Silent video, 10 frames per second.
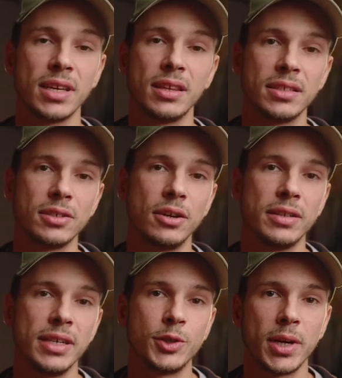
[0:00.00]
like this on
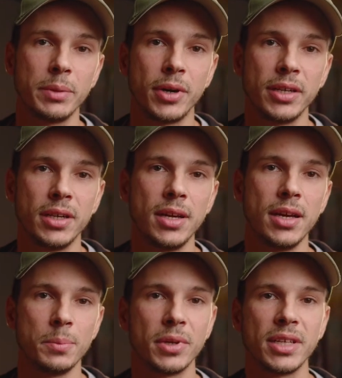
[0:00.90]
a tripod,
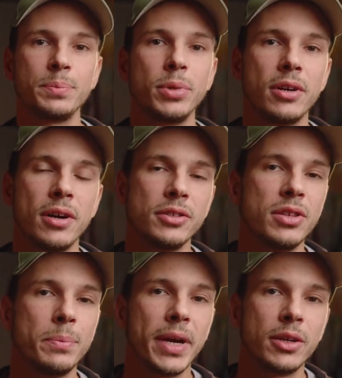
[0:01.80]
but let's put it onto the
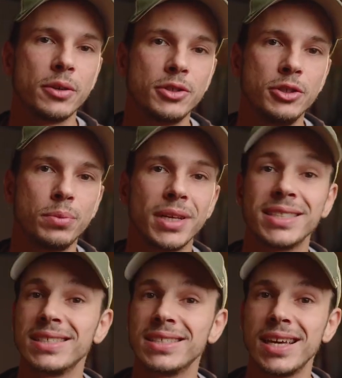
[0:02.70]
Micro 2 Plus
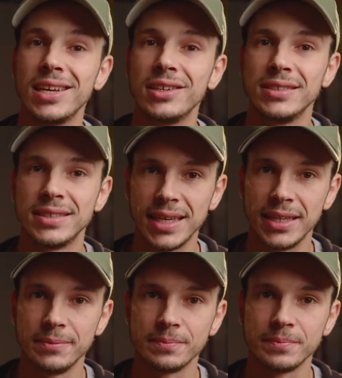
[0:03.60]
slider instead.